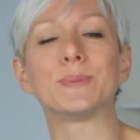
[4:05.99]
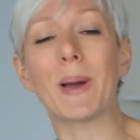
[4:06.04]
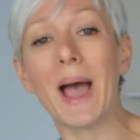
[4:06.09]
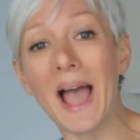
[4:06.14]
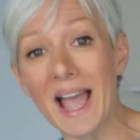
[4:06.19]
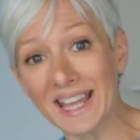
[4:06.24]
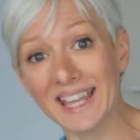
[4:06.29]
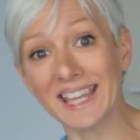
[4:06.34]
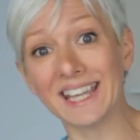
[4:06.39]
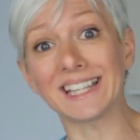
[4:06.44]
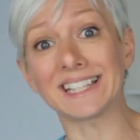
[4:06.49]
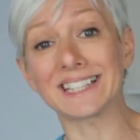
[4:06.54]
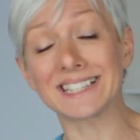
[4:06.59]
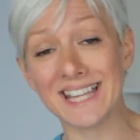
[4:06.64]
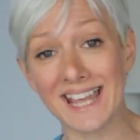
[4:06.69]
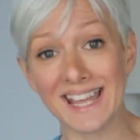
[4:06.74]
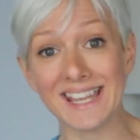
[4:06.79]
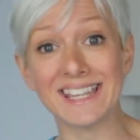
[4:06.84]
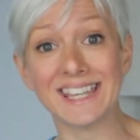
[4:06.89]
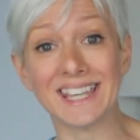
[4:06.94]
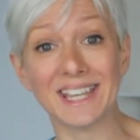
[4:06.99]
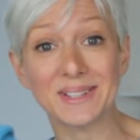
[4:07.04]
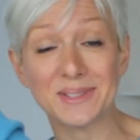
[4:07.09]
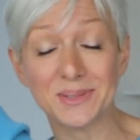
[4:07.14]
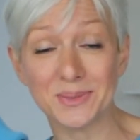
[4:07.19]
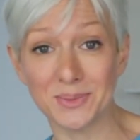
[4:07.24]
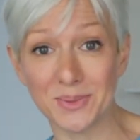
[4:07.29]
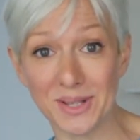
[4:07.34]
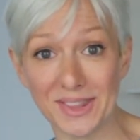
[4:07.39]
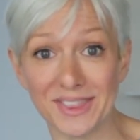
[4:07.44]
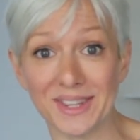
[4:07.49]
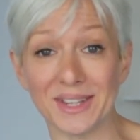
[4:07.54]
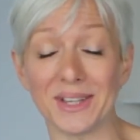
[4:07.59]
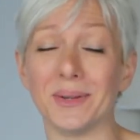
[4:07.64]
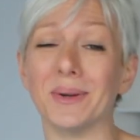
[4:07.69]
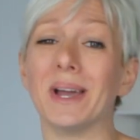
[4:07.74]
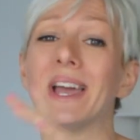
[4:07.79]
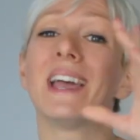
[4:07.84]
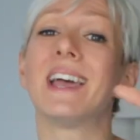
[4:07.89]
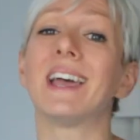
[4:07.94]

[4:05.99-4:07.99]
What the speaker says: Pack it, take it with you.